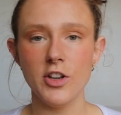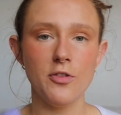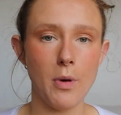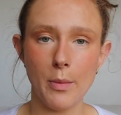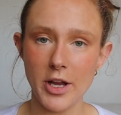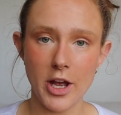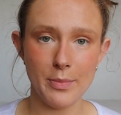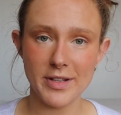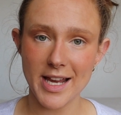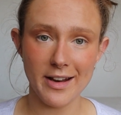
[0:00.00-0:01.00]
You've probably
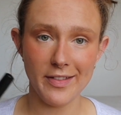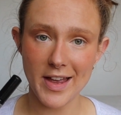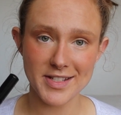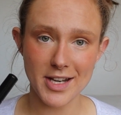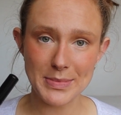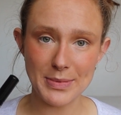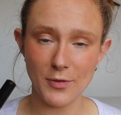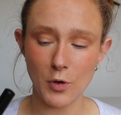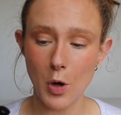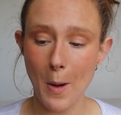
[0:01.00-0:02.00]
heard me say it 1,000 times
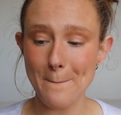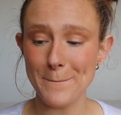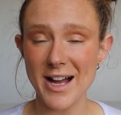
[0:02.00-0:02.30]
before,